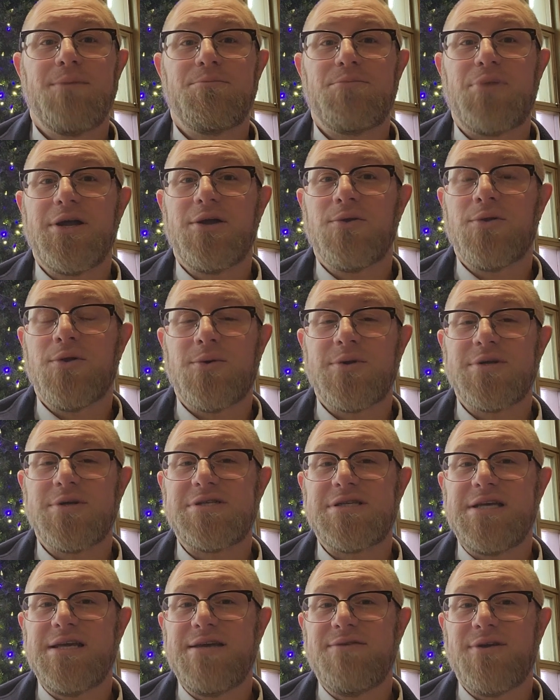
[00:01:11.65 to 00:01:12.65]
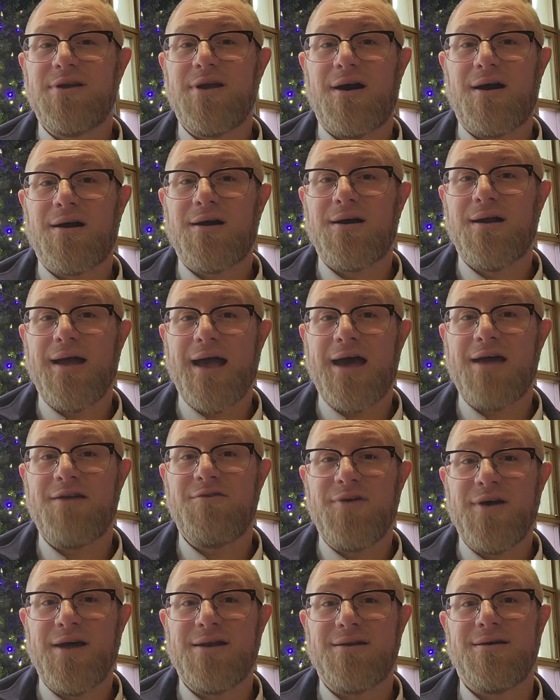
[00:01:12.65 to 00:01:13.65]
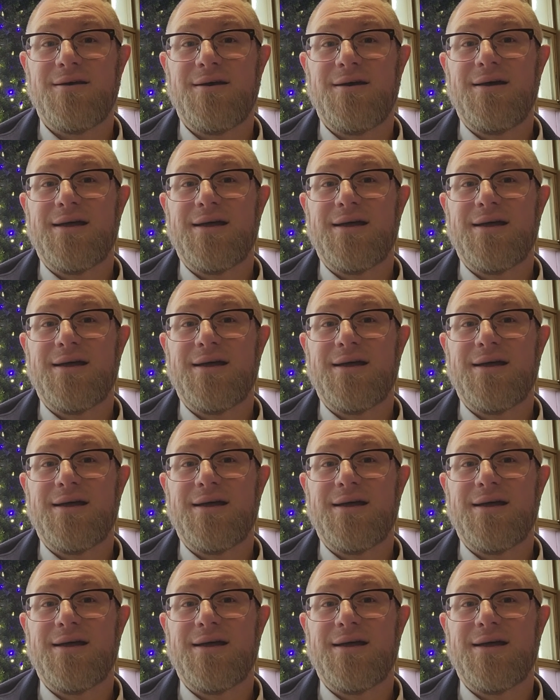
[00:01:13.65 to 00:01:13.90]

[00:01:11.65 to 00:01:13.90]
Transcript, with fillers: But you'll notice even our Advent